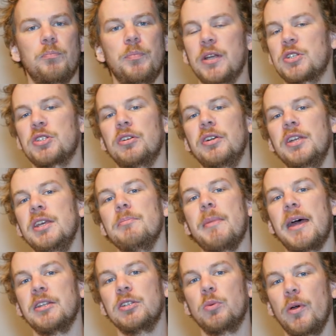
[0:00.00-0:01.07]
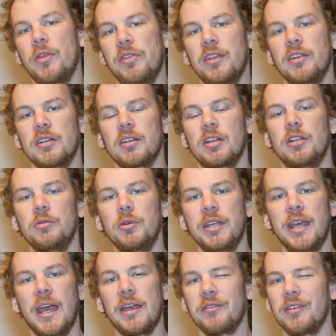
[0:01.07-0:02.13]
picture he meant with the clue he
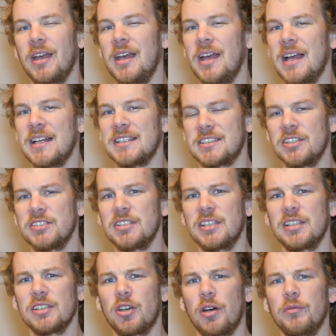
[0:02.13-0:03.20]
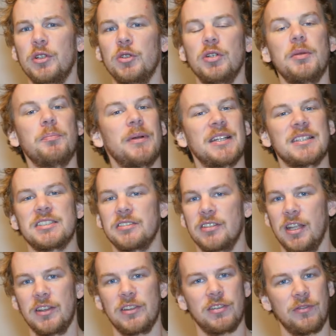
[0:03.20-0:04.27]
gave. Sounds a little convoluted, but
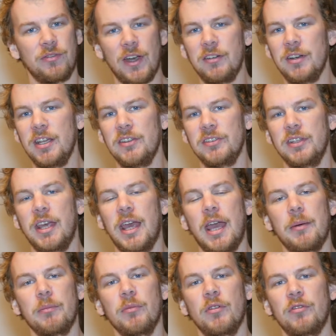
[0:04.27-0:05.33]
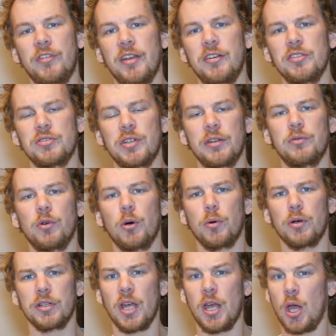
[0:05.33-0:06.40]
it's a very easy game, very
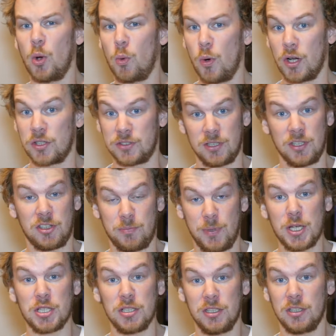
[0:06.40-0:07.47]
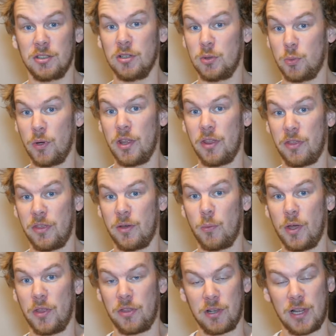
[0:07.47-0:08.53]
straightforward, works especially good
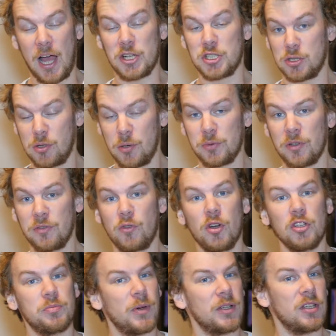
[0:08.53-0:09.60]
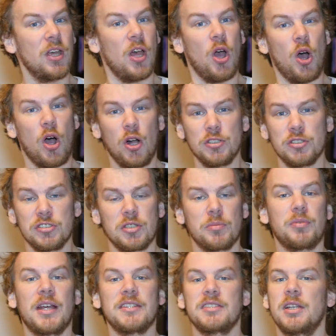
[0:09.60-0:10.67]
with larger groups of course, but also
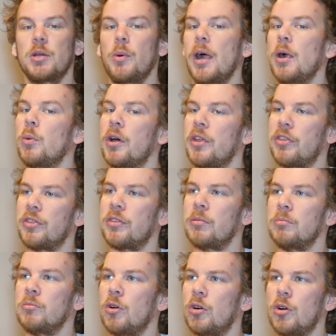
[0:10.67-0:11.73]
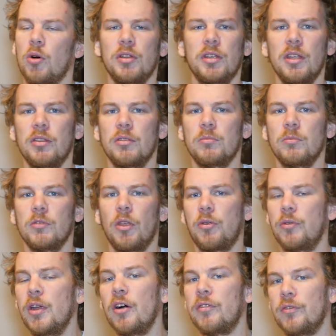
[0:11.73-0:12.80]
surprisingly well with only
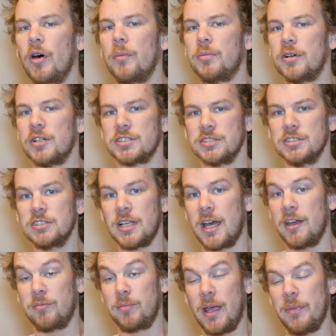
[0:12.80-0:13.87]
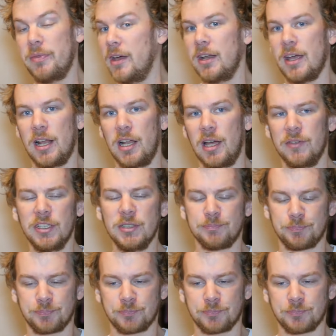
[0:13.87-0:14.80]
3 or 4 persons. I've played that, I love it.